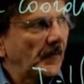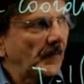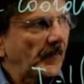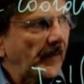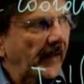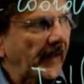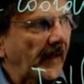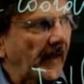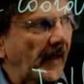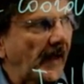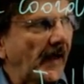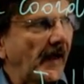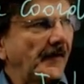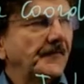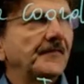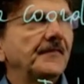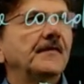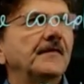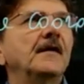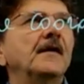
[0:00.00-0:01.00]
pi
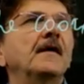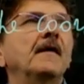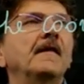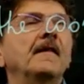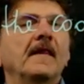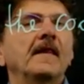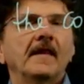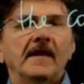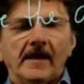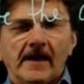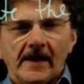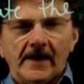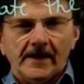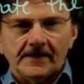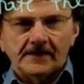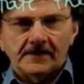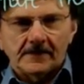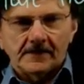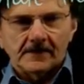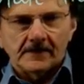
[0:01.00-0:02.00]
half
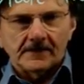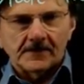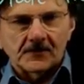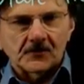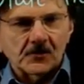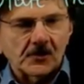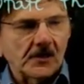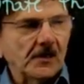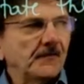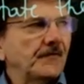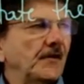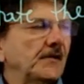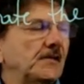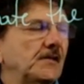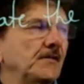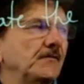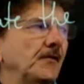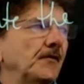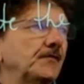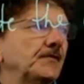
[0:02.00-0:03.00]
and the
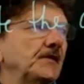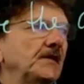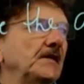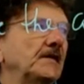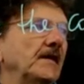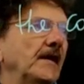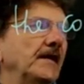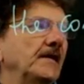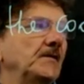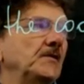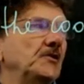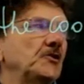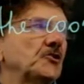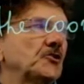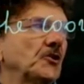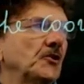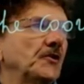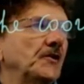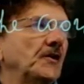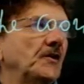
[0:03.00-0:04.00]
derivative of theta
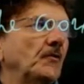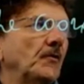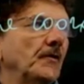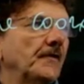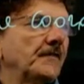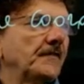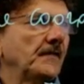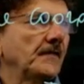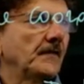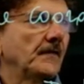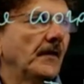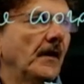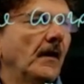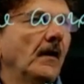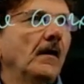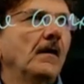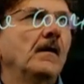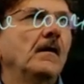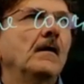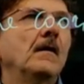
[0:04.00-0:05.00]
initially equals
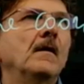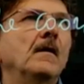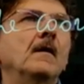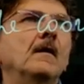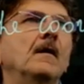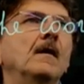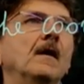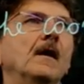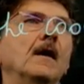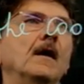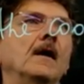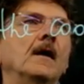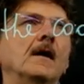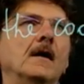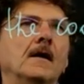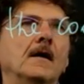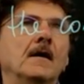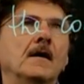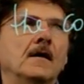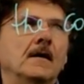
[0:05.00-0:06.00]
0 uh,
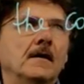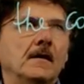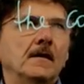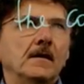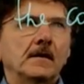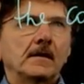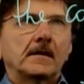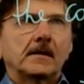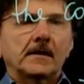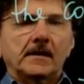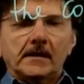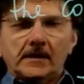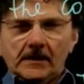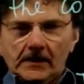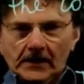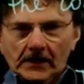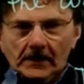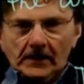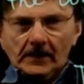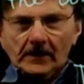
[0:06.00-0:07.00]
uh,
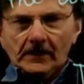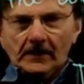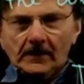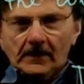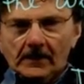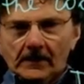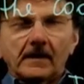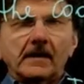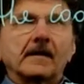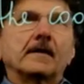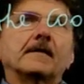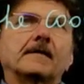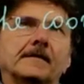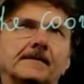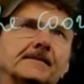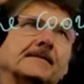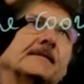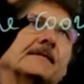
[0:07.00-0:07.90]
uh